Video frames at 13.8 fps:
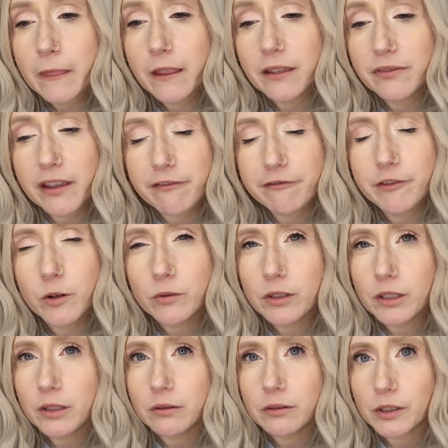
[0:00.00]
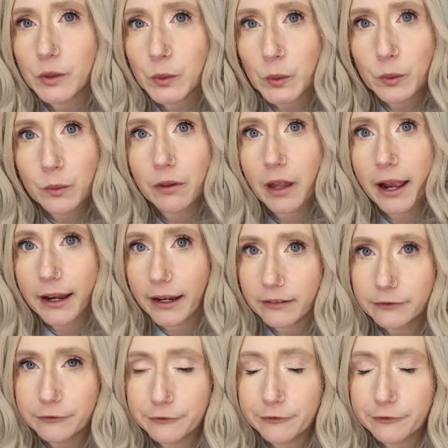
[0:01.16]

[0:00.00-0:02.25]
like they've known you your whole life